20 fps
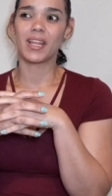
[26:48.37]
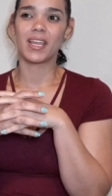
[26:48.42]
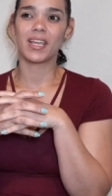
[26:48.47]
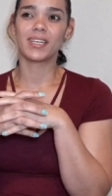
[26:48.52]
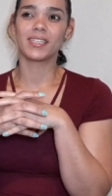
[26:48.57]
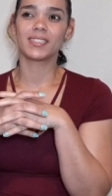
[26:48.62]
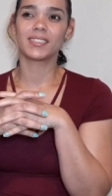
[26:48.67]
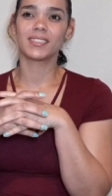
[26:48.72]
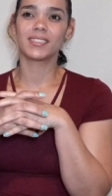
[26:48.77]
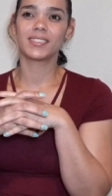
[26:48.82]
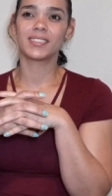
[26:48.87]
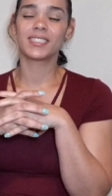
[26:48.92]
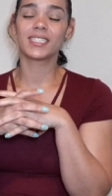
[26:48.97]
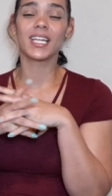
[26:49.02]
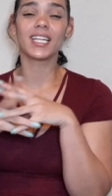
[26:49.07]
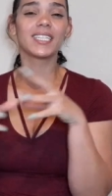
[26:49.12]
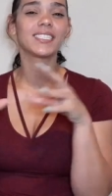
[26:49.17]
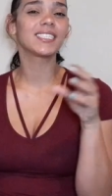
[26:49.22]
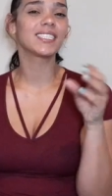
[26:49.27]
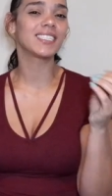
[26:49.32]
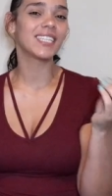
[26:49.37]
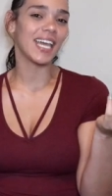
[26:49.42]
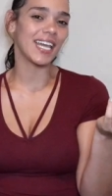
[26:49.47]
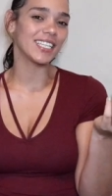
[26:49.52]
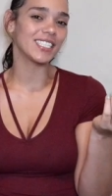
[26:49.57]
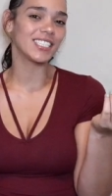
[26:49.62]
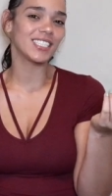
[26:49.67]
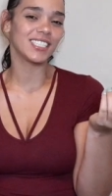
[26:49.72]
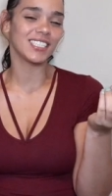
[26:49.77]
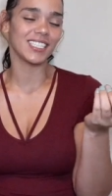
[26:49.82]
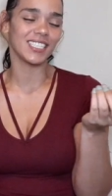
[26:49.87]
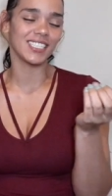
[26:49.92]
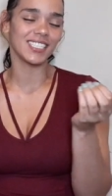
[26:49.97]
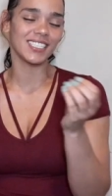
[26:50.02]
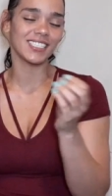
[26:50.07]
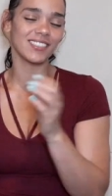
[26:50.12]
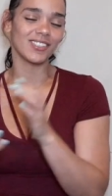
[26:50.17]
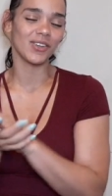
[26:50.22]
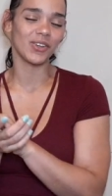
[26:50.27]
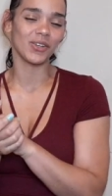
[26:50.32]
like
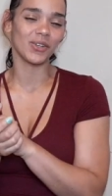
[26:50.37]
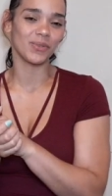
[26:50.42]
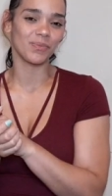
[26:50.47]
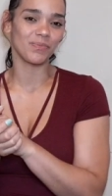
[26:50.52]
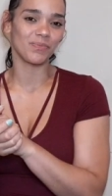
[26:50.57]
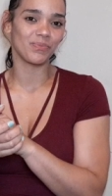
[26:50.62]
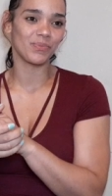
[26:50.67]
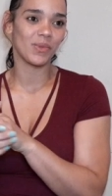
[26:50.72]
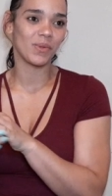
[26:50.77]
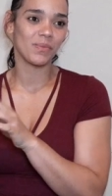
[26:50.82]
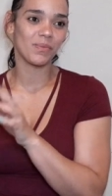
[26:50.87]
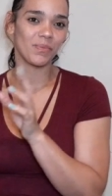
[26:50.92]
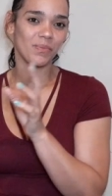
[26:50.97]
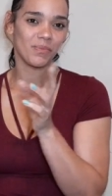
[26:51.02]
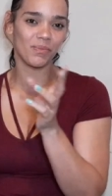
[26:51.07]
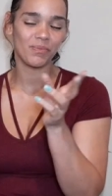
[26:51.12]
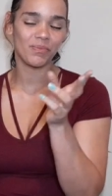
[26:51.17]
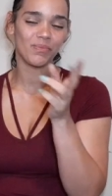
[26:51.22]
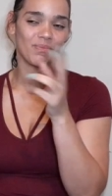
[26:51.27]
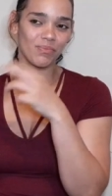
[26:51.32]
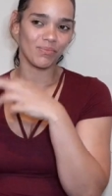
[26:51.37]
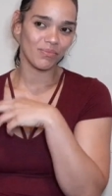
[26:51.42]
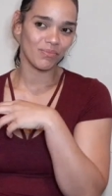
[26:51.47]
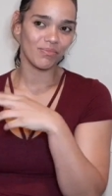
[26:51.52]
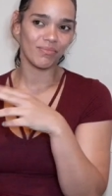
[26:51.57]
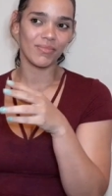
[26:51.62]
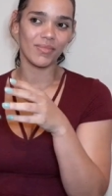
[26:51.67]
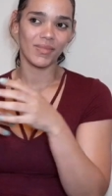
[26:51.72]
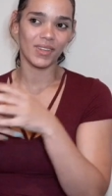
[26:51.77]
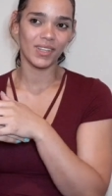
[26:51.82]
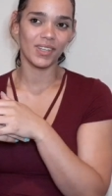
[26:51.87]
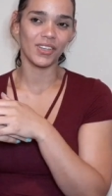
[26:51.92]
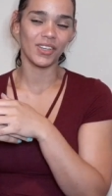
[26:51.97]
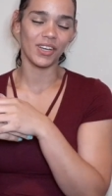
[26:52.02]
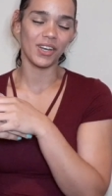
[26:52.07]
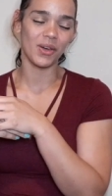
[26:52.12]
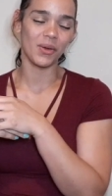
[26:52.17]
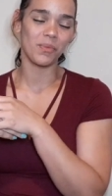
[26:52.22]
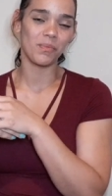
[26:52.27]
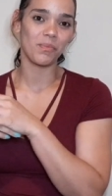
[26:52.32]
solicitation or
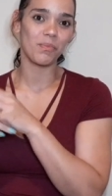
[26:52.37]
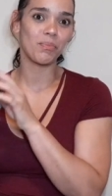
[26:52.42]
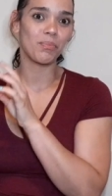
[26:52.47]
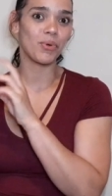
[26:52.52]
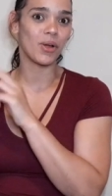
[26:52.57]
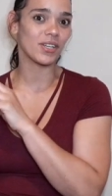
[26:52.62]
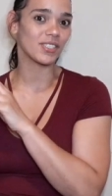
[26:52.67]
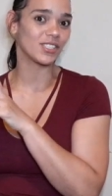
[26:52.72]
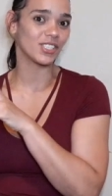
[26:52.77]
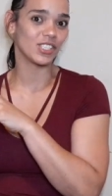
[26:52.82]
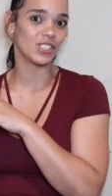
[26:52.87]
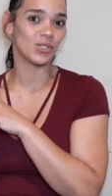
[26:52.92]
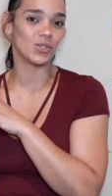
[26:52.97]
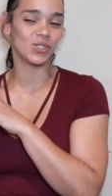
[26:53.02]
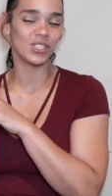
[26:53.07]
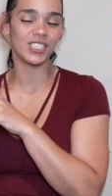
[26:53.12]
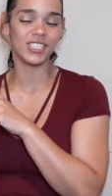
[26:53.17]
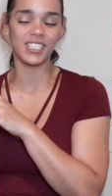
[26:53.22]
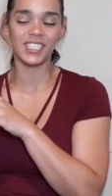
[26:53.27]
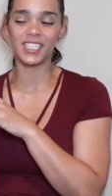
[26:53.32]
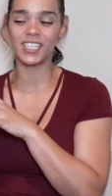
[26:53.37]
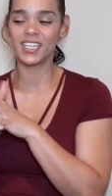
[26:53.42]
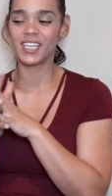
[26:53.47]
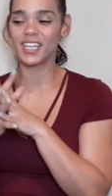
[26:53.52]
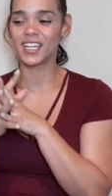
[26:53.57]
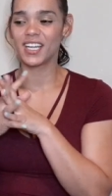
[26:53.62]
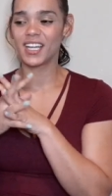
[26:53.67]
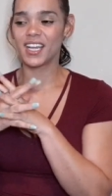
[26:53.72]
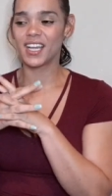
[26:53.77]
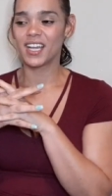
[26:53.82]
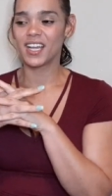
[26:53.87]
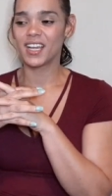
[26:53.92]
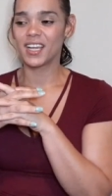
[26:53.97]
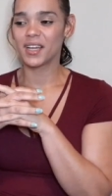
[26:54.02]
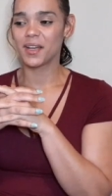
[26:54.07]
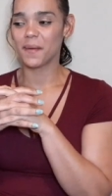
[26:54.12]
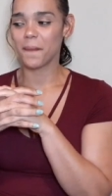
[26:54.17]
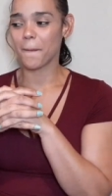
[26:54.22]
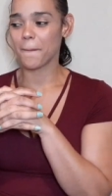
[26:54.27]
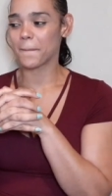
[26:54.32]
you know prostitution.
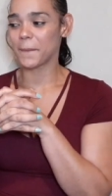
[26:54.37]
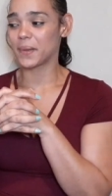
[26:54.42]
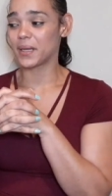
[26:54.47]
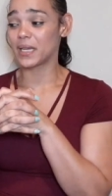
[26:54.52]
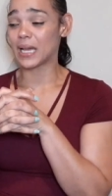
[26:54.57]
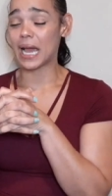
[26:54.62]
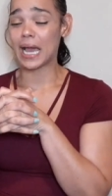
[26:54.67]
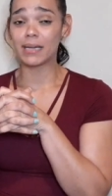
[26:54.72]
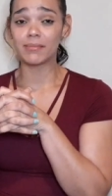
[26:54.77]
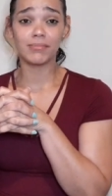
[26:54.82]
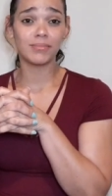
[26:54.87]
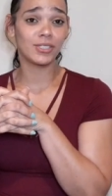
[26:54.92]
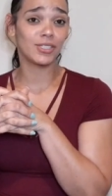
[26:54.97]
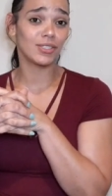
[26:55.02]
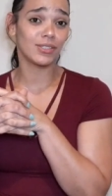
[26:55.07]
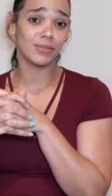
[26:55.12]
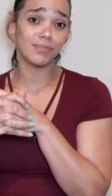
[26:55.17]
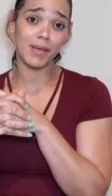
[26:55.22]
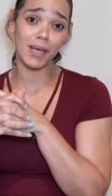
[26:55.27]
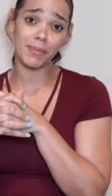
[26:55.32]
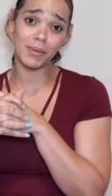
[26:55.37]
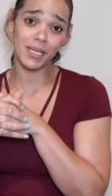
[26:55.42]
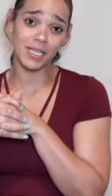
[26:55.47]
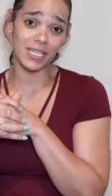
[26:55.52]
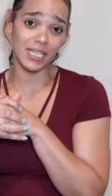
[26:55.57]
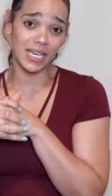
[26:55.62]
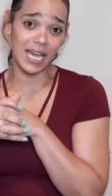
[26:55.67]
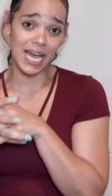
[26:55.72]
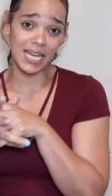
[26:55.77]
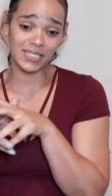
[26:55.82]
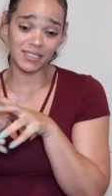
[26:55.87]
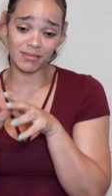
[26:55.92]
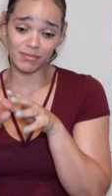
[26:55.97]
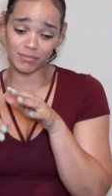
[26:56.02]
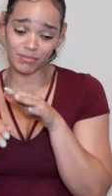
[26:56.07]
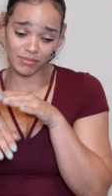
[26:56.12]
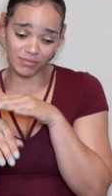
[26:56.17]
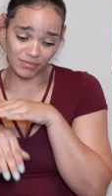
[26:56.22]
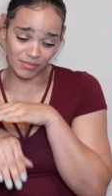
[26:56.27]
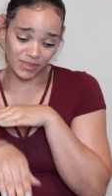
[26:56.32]
But I, baby, I
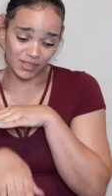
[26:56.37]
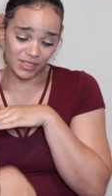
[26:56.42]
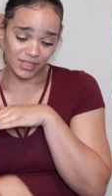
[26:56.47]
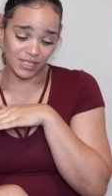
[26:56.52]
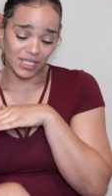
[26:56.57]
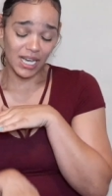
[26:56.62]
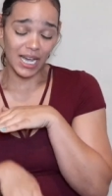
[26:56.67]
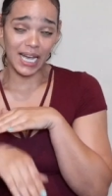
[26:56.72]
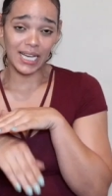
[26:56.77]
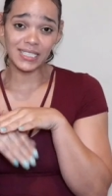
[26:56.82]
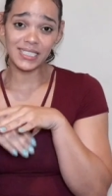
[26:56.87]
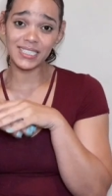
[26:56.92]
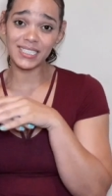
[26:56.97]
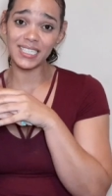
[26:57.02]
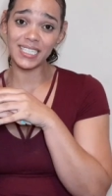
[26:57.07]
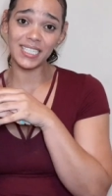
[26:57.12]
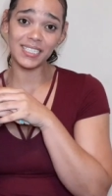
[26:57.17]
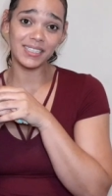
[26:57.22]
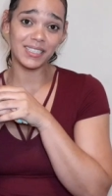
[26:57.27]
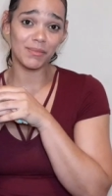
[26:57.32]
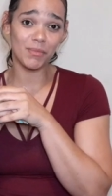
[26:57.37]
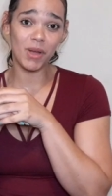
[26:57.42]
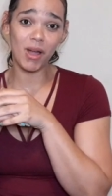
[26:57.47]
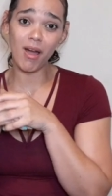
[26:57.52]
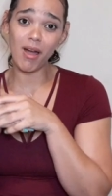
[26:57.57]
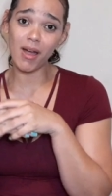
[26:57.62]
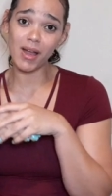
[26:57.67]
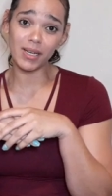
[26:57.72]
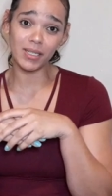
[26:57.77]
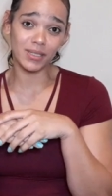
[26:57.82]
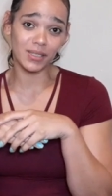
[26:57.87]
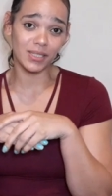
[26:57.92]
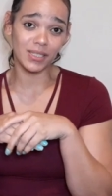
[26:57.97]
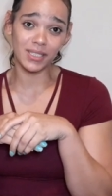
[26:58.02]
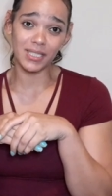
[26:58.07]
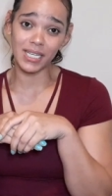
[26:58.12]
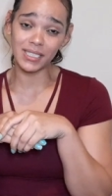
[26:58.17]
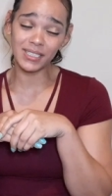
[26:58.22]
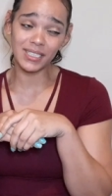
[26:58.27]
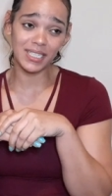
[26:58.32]
I slid them
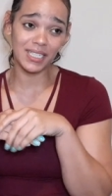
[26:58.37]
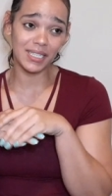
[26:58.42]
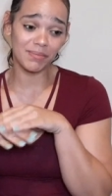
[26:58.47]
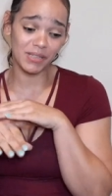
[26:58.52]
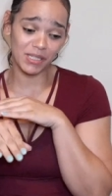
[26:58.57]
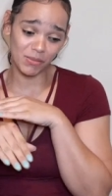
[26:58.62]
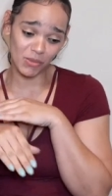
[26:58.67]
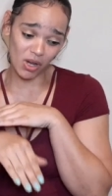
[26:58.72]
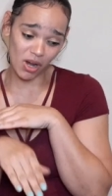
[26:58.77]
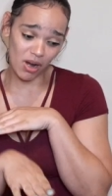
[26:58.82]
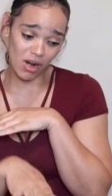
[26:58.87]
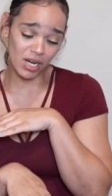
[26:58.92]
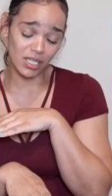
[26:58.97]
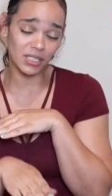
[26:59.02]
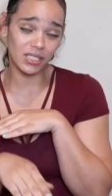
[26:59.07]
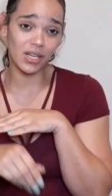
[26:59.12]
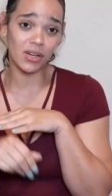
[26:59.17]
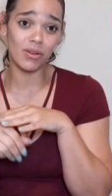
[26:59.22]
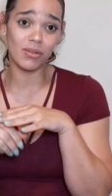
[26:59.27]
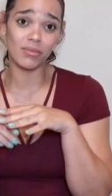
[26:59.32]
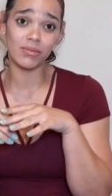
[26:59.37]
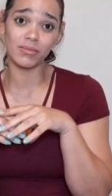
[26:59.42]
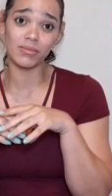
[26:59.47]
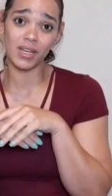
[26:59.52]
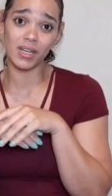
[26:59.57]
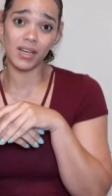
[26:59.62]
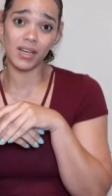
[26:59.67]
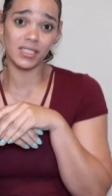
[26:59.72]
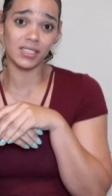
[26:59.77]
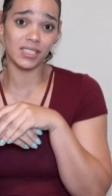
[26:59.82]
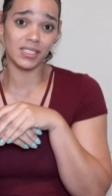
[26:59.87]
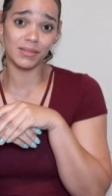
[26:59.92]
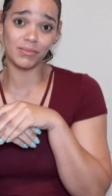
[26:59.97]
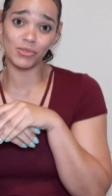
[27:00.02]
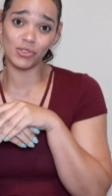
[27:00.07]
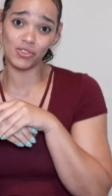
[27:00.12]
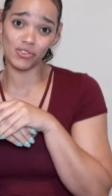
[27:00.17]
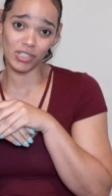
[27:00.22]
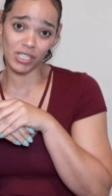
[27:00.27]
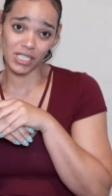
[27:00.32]
cards. I slid them cards on under
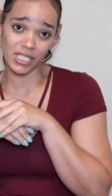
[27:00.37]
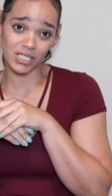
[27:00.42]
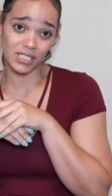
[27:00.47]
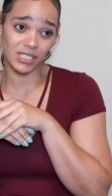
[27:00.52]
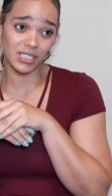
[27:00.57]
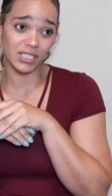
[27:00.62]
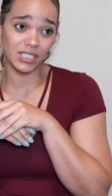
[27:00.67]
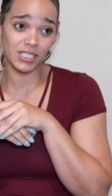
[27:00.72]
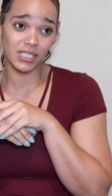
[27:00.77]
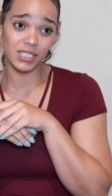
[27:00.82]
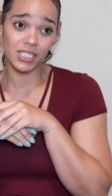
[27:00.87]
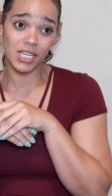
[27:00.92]
them drinks.